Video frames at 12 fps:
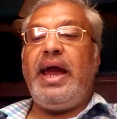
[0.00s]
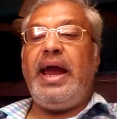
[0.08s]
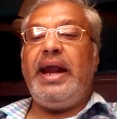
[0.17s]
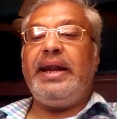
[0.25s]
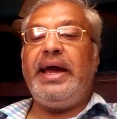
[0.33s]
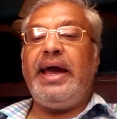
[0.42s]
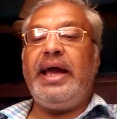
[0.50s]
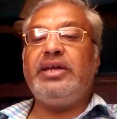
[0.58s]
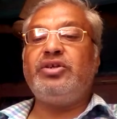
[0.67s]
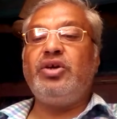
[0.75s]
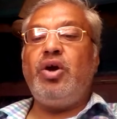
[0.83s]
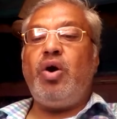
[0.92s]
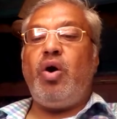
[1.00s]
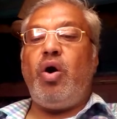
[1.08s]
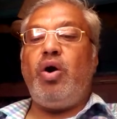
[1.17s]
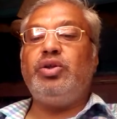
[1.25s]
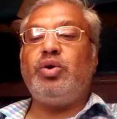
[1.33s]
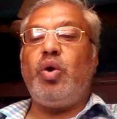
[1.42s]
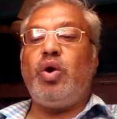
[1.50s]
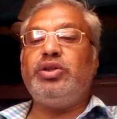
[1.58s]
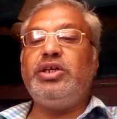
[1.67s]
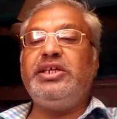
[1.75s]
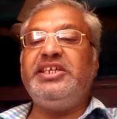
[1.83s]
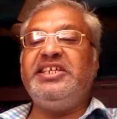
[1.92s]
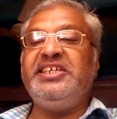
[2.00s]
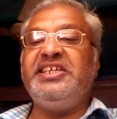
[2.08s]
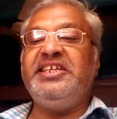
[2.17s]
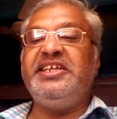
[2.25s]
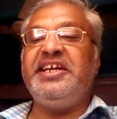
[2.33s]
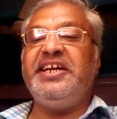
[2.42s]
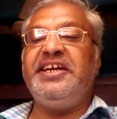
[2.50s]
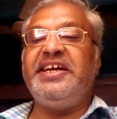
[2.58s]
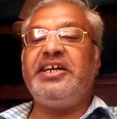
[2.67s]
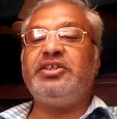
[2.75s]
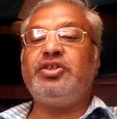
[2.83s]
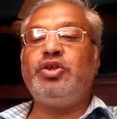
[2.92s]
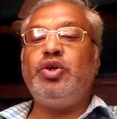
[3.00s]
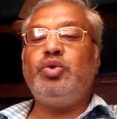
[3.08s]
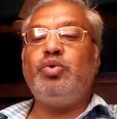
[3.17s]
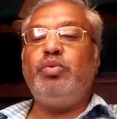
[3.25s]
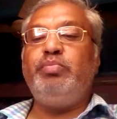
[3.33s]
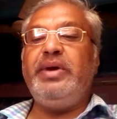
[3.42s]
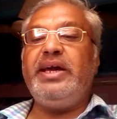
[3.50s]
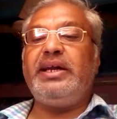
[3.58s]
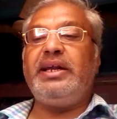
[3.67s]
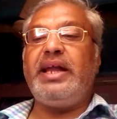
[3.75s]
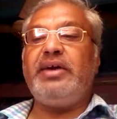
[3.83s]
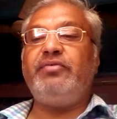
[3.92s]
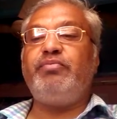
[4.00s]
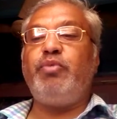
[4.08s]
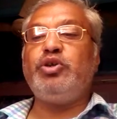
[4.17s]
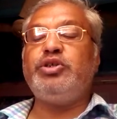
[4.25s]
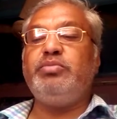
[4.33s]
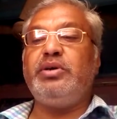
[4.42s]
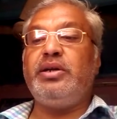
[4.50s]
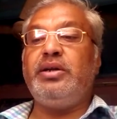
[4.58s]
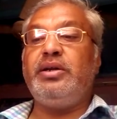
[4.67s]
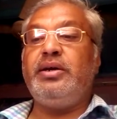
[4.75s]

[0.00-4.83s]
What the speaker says: and has all the other key ingredients to make life possible.